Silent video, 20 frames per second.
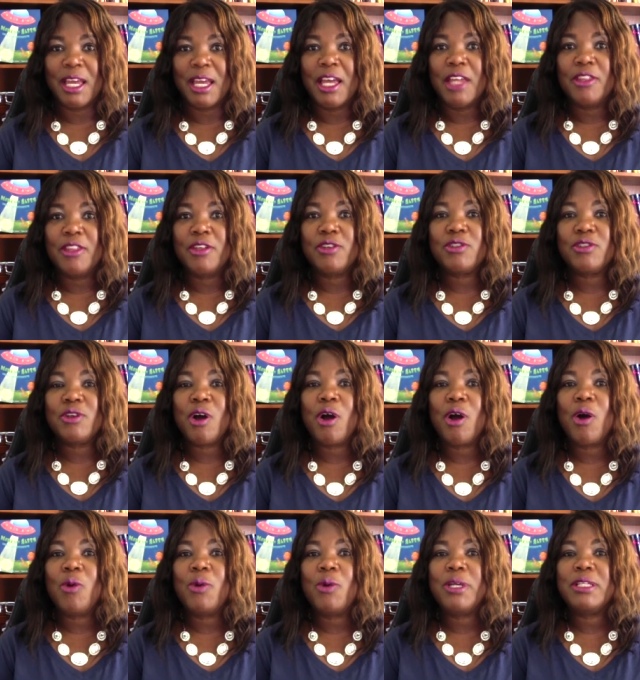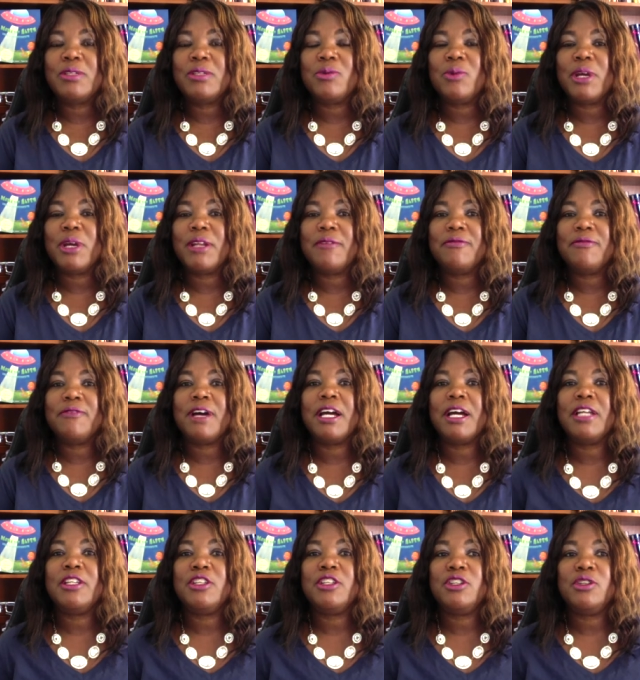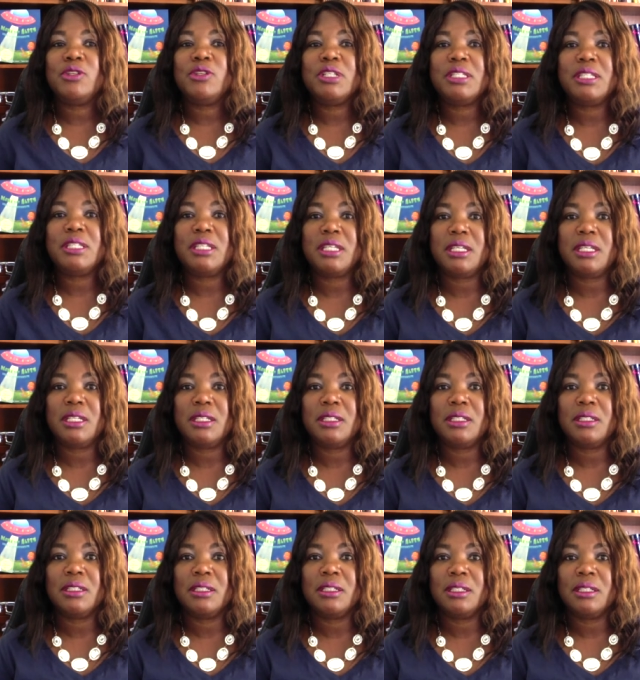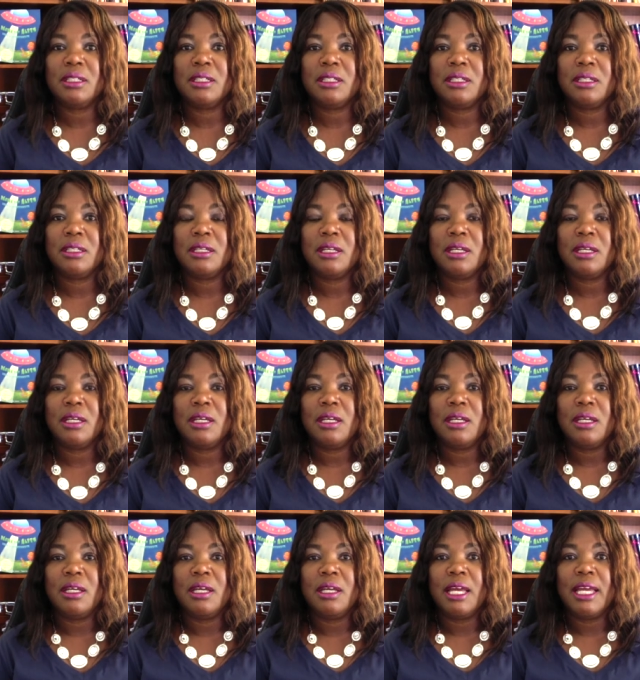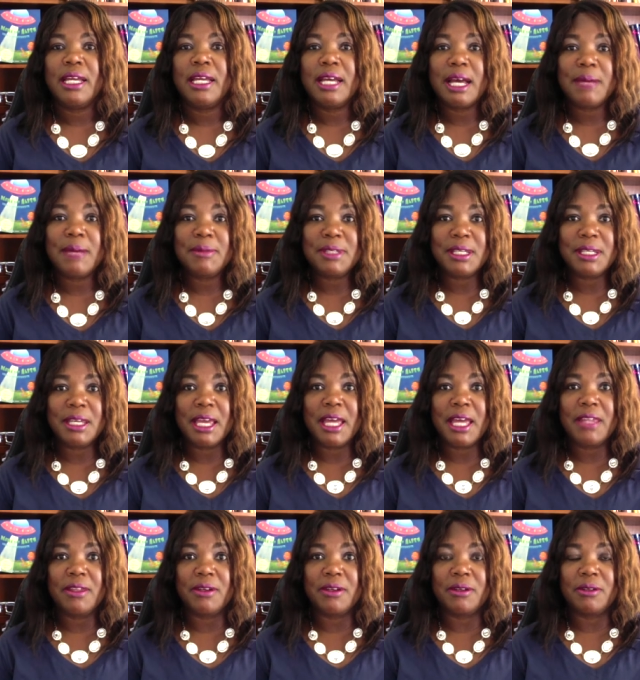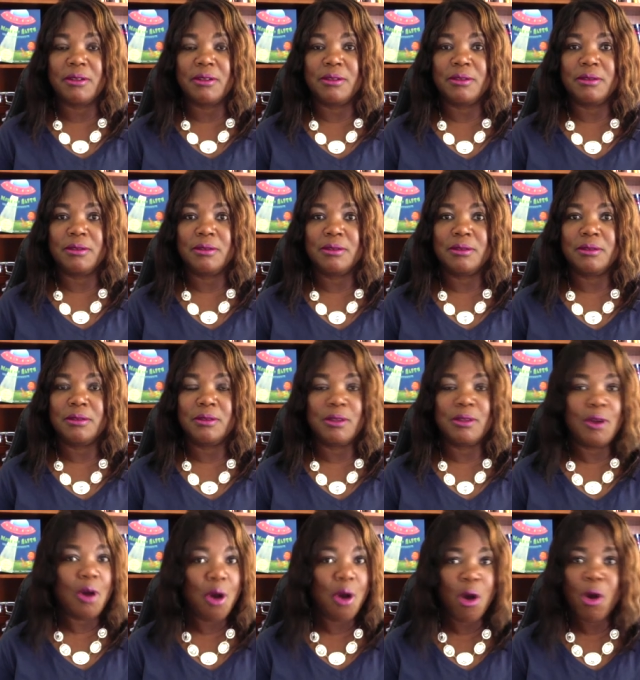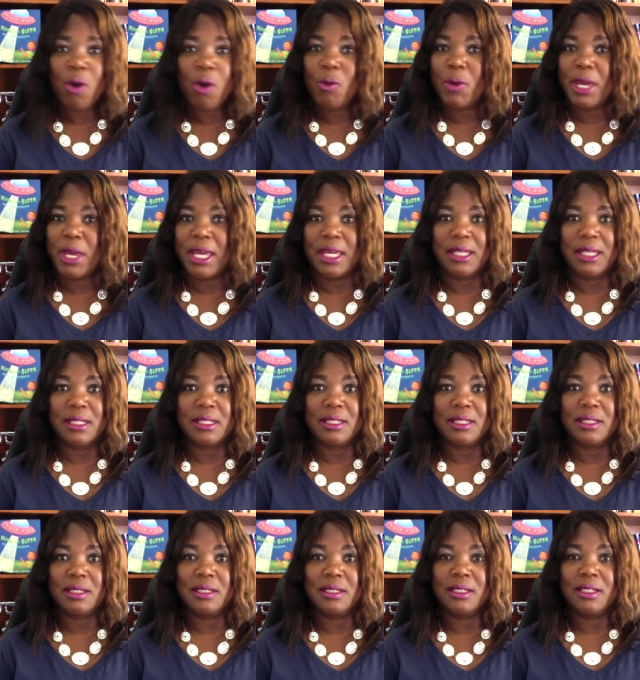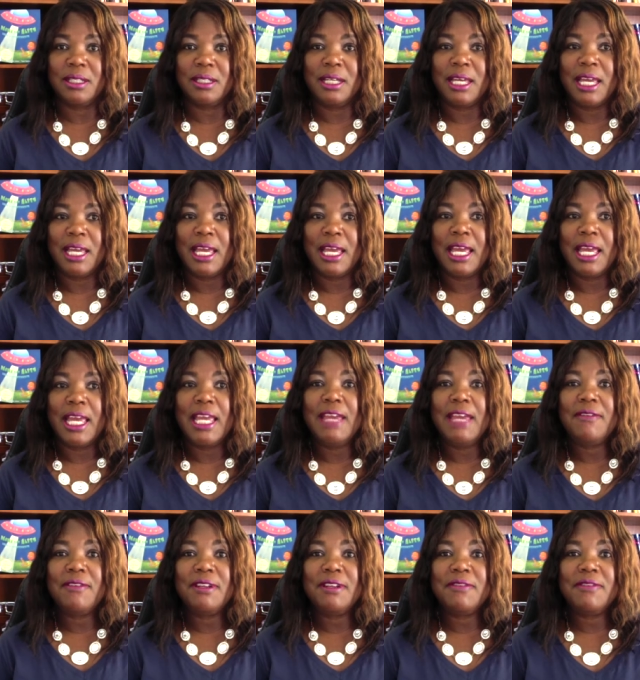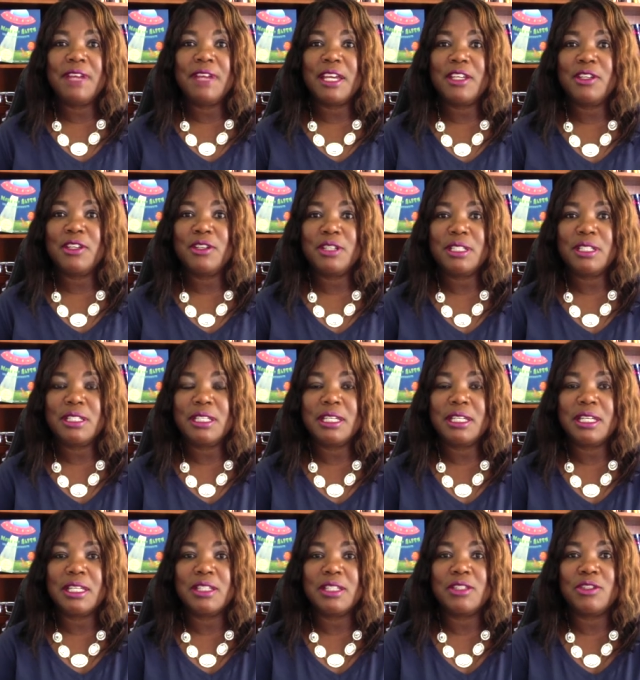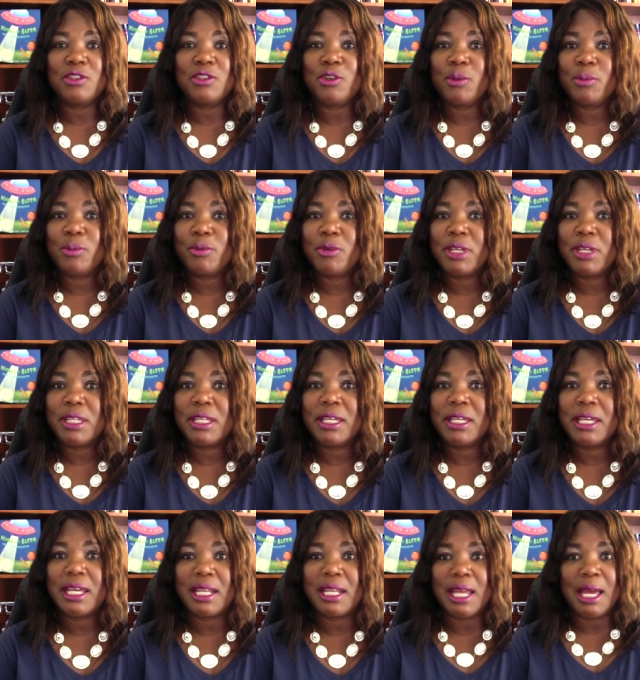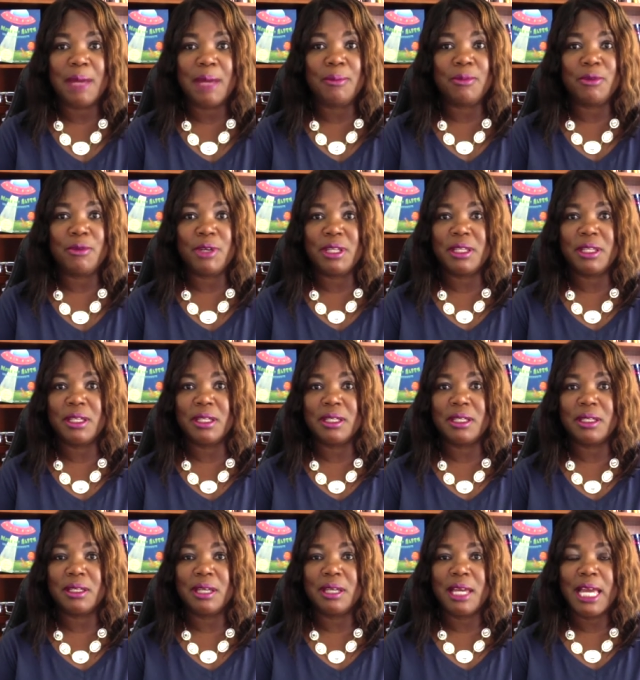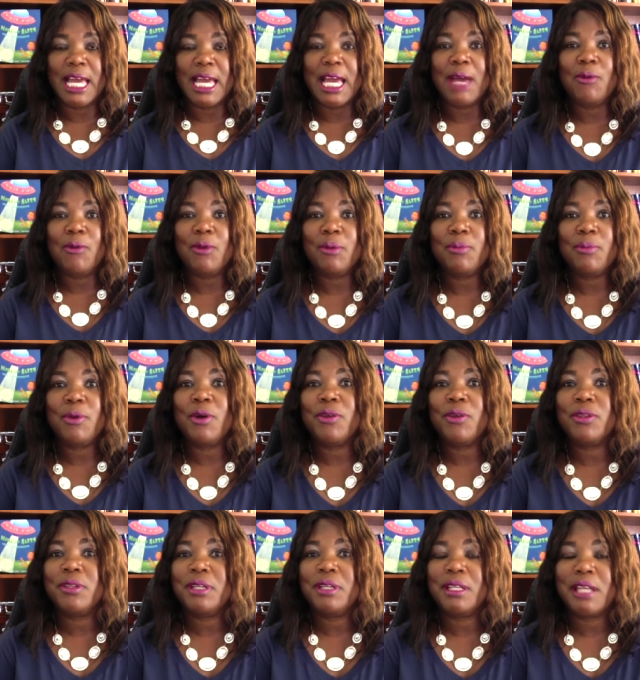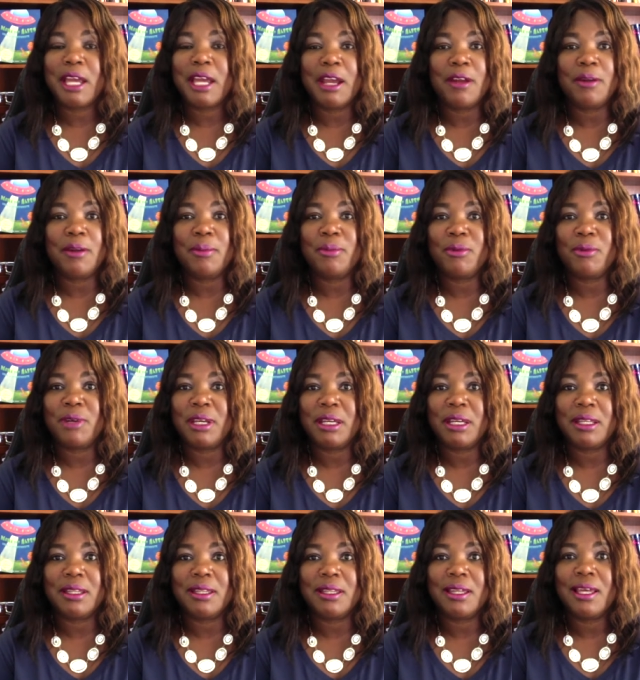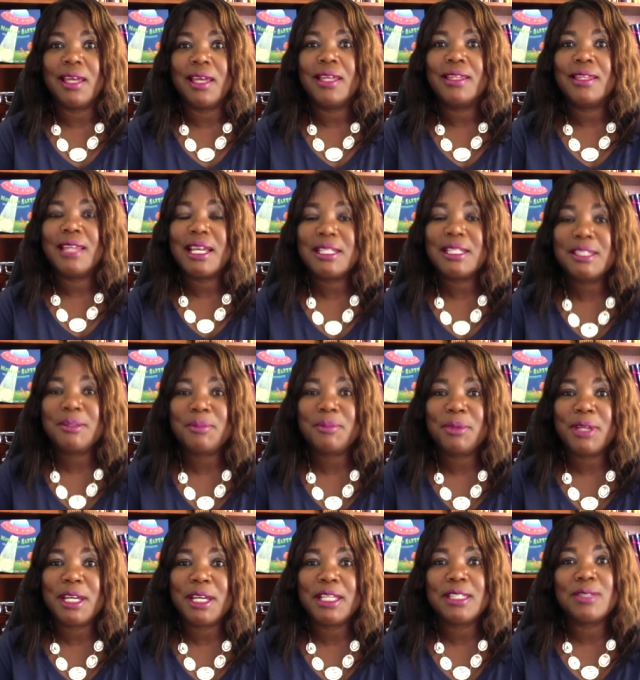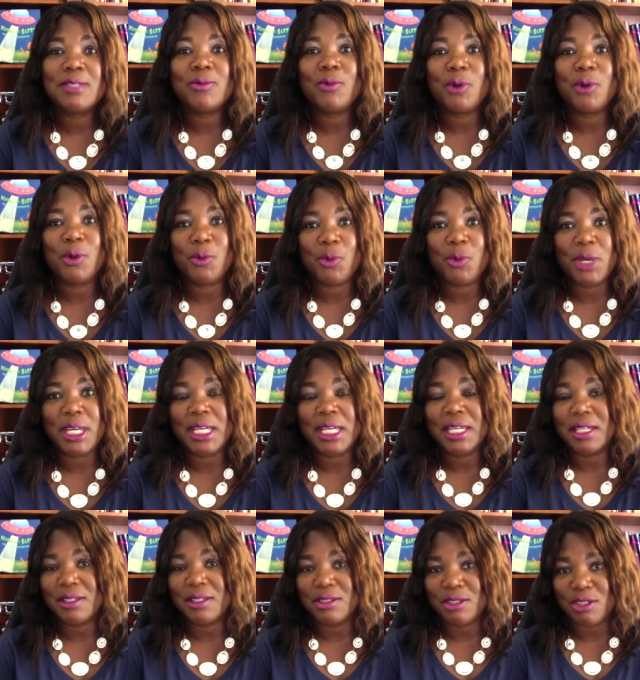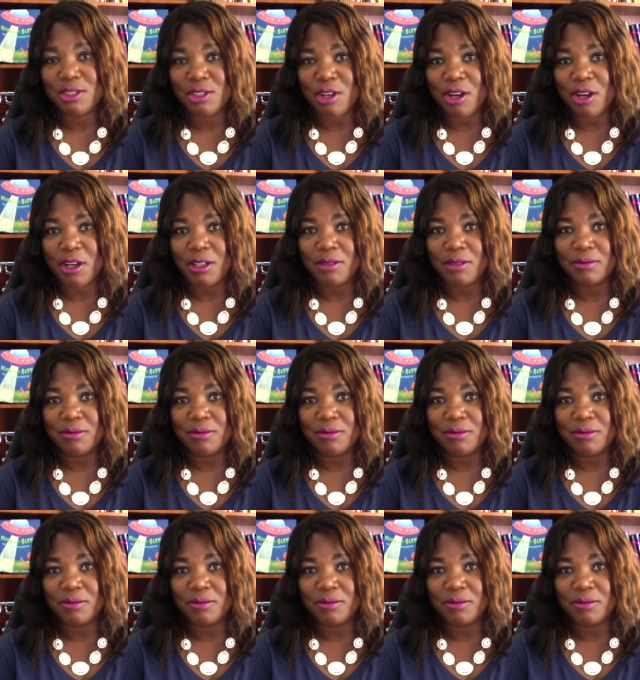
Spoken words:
There's always a way to find unity and come together. Always. Even if that unity is you're breathing and I'm breathing, and we both need air to breathe, that's a place where we can start.